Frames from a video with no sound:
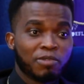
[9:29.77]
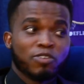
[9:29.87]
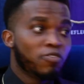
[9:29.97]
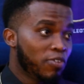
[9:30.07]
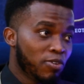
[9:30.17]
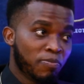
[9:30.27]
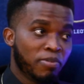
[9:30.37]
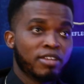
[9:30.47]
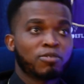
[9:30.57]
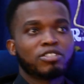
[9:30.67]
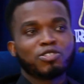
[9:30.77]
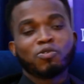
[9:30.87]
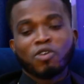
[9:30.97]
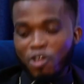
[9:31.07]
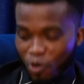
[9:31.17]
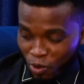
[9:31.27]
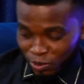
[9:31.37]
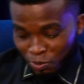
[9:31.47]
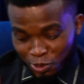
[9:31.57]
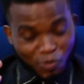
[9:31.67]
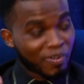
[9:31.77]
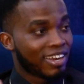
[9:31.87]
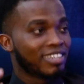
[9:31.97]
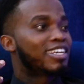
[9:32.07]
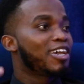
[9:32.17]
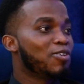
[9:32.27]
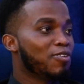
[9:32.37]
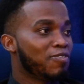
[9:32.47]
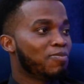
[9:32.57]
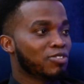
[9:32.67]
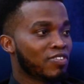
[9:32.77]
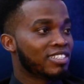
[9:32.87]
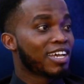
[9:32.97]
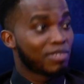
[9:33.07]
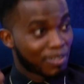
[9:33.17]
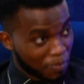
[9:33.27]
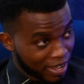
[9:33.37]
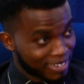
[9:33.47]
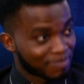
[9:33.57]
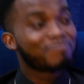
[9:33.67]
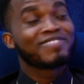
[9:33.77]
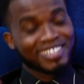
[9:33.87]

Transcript: They don't feel the pain because you know what most women are scared of most of the time is the labor pain.